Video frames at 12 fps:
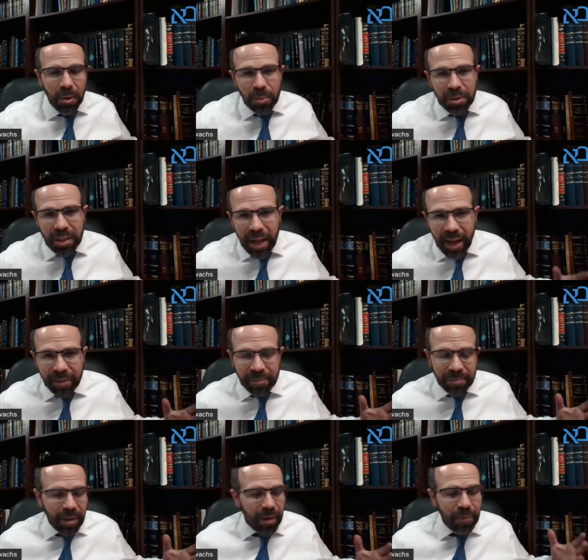which had
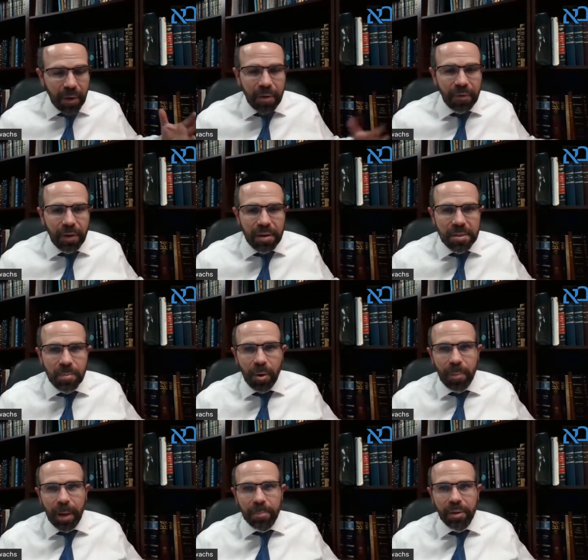a very
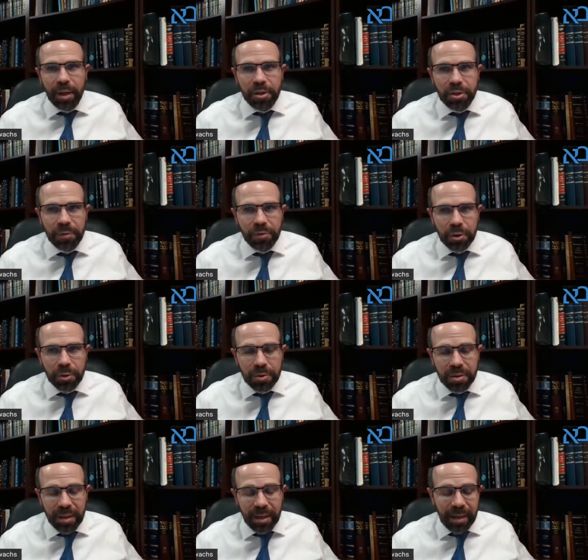small population of
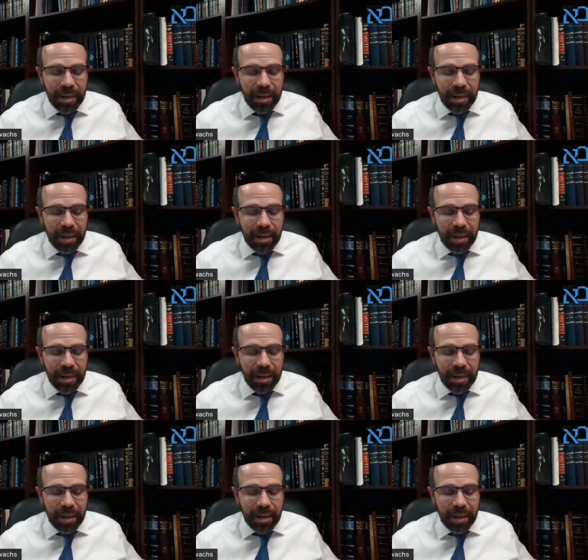Jews,